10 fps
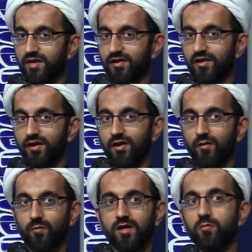there.
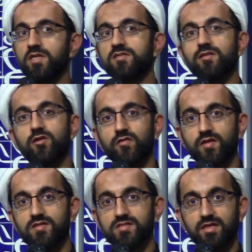Why do we need to learn
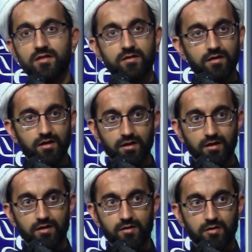this in
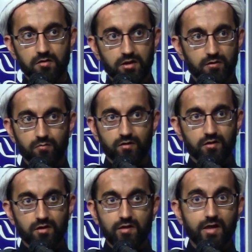a
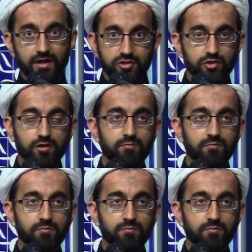lecture?